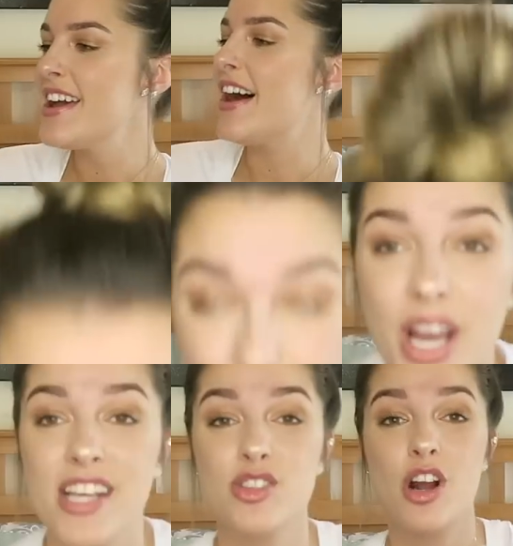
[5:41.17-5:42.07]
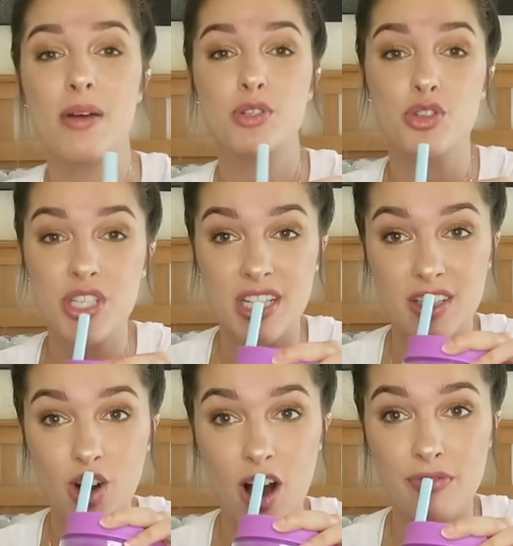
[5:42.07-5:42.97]
I hope you guys grabbed your tea
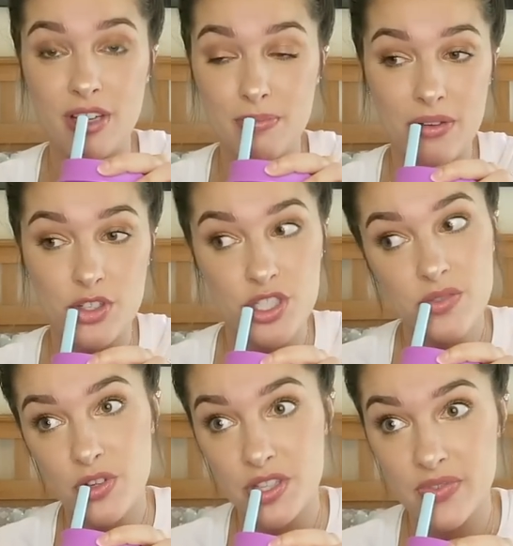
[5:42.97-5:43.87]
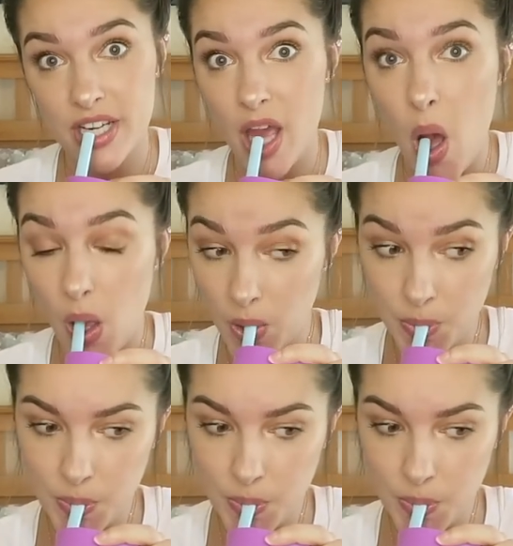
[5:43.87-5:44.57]
and coffee and beverages for this video.